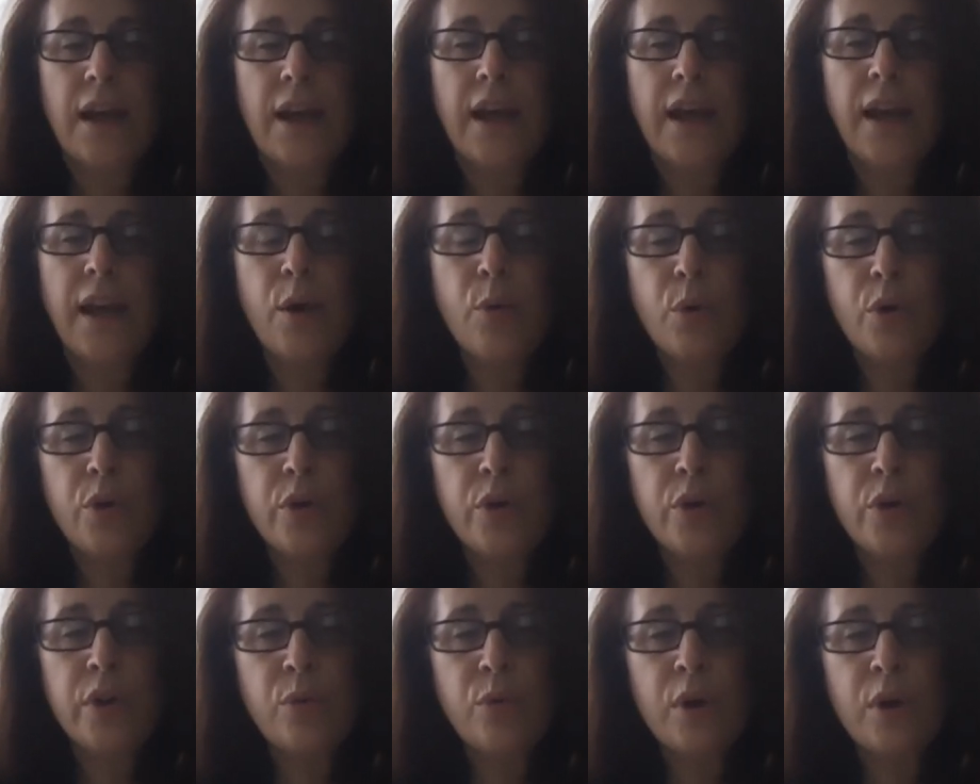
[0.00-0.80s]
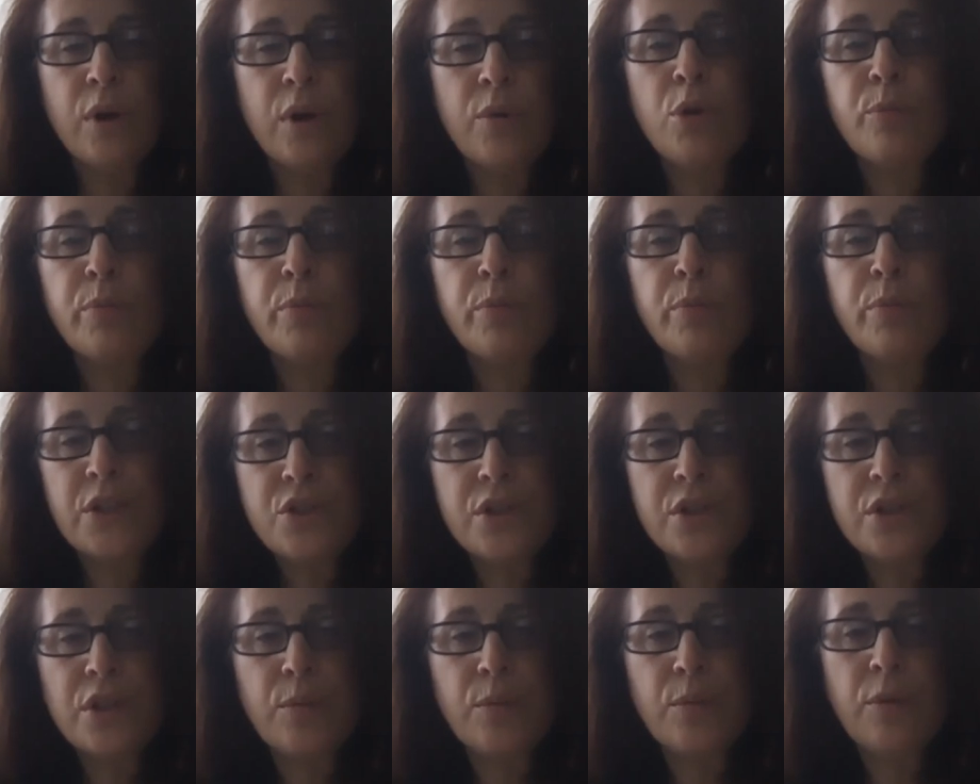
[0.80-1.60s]
And I will give one more
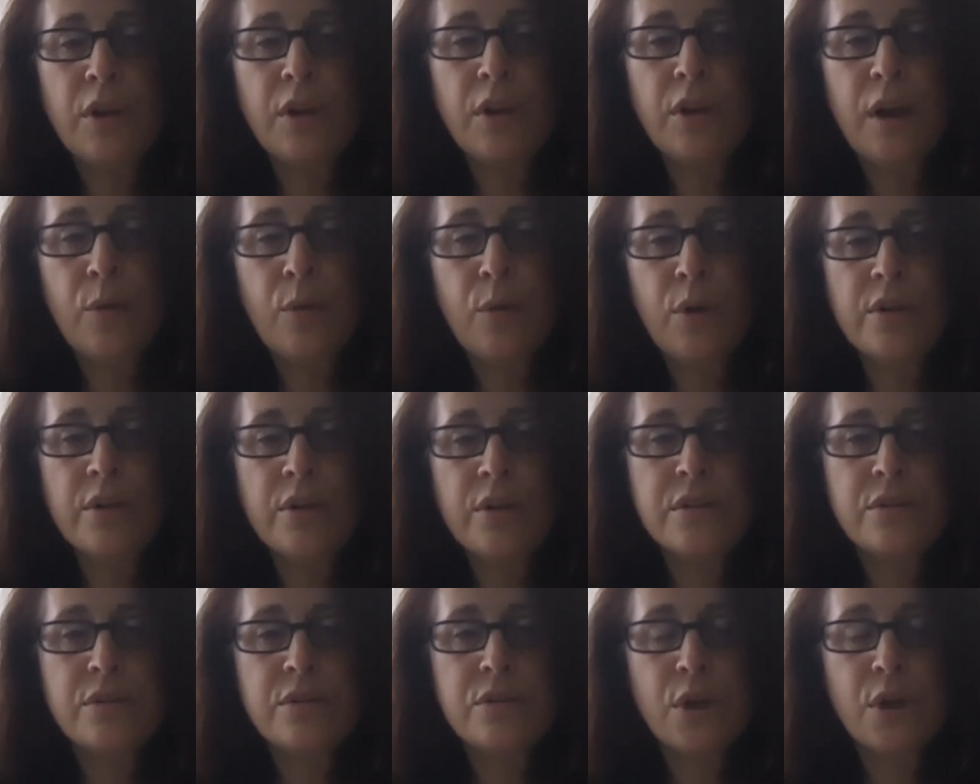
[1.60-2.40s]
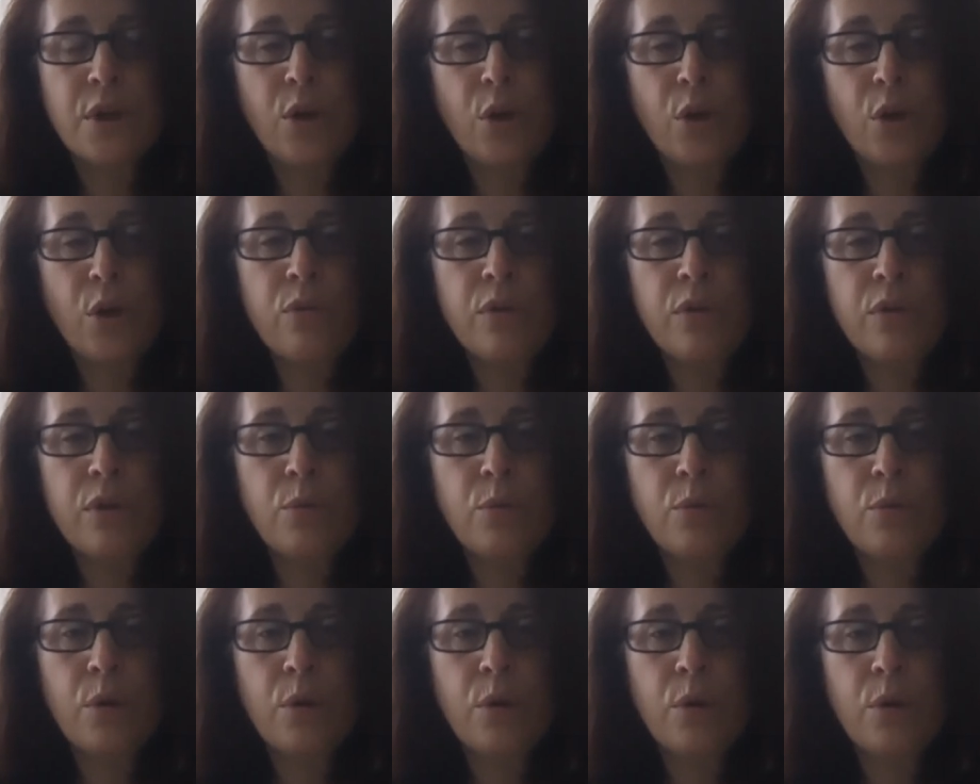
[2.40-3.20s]
pitch to community networks during
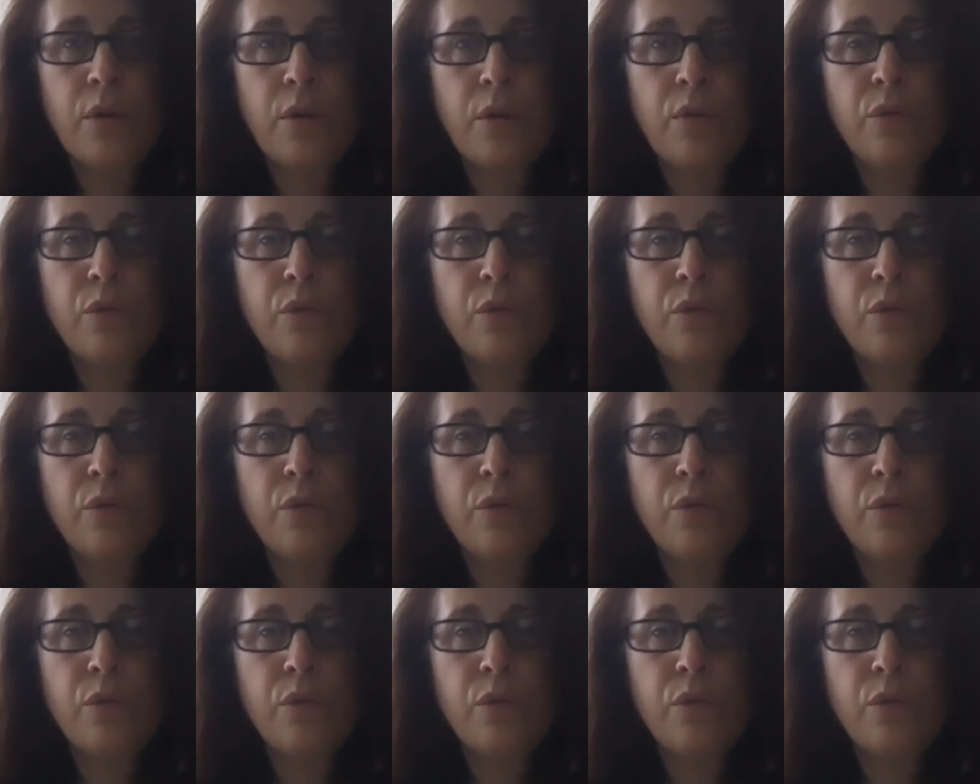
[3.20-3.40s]
COVID, where